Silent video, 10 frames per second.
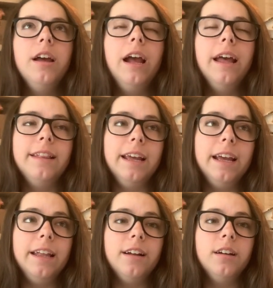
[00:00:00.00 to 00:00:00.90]
And
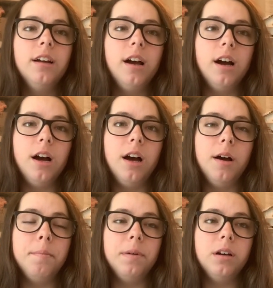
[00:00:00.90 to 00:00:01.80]
then
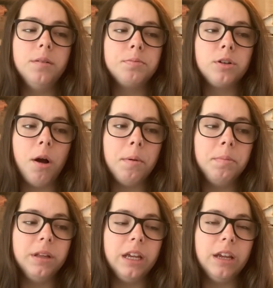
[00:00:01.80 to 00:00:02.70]

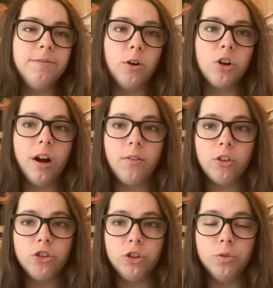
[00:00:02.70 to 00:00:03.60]
probably photograph all
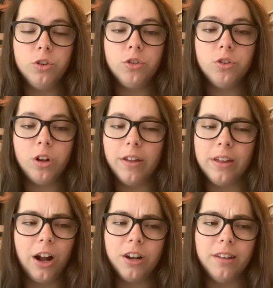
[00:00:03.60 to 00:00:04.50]
the shoes. I
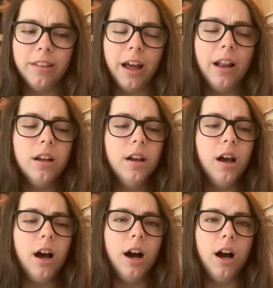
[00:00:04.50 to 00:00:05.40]
think I already said that.
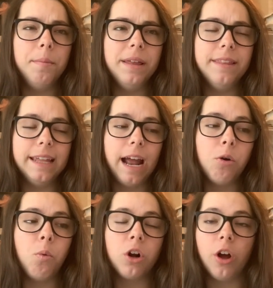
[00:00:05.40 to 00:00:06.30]
And then I
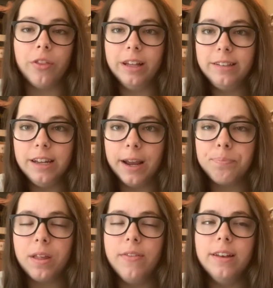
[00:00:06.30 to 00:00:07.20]
will work on
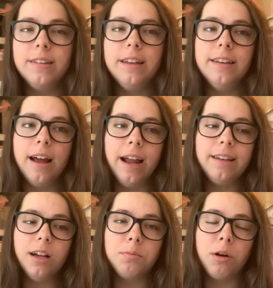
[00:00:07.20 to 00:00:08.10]
listing. And then
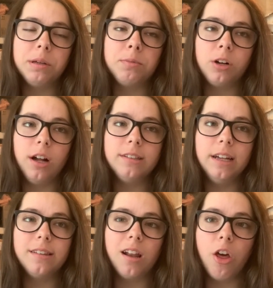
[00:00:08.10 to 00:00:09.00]
tonight I'll probably
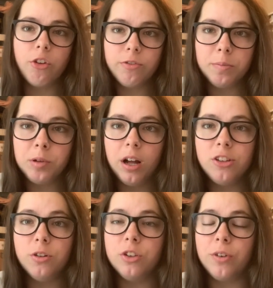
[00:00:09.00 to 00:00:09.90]
process that other flip-flop
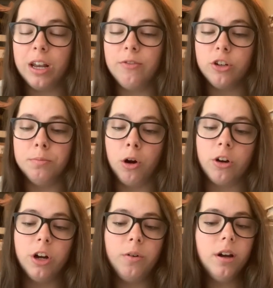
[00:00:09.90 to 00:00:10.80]
so it's ready for
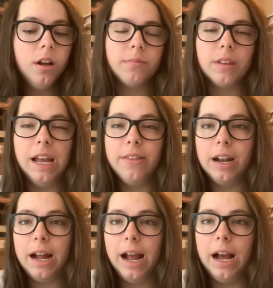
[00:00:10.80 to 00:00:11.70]
tomorrow. And then
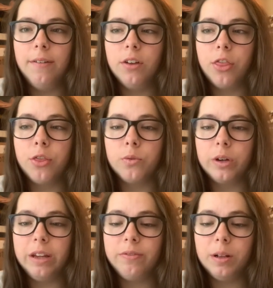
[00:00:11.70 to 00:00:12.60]
I have
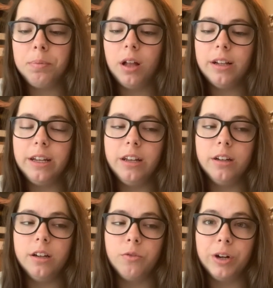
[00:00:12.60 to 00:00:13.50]
three flip-flops I need
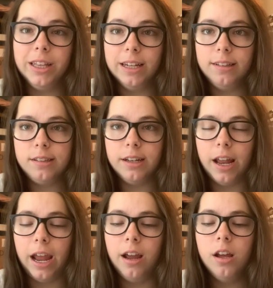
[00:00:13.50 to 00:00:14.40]
to relist
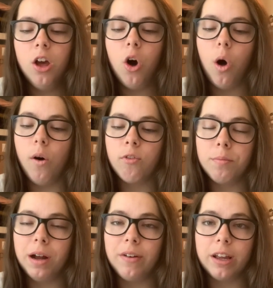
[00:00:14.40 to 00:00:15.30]
today, all
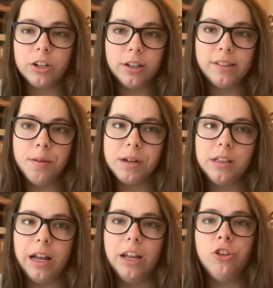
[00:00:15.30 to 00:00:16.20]
from my regular consignment
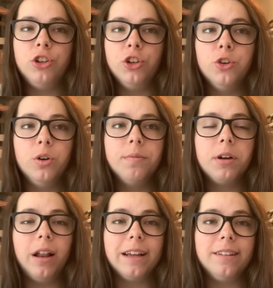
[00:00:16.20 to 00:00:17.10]
client. Two
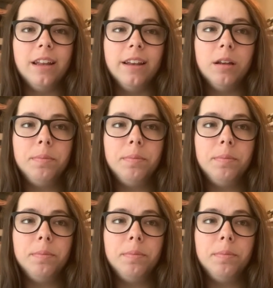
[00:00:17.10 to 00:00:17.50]
got extended